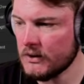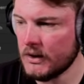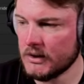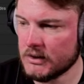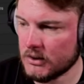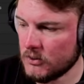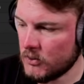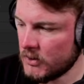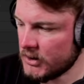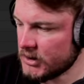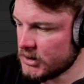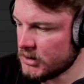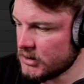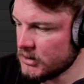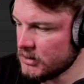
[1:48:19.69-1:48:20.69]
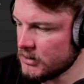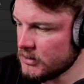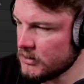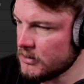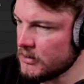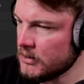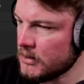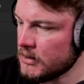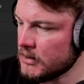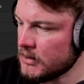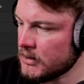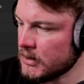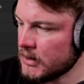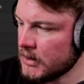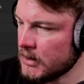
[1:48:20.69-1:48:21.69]
That's the question.
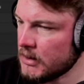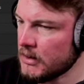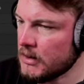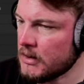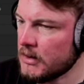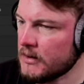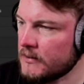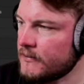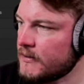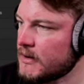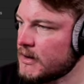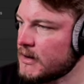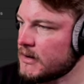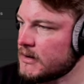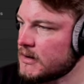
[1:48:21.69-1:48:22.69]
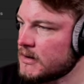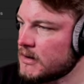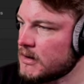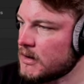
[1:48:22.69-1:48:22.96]
Can I find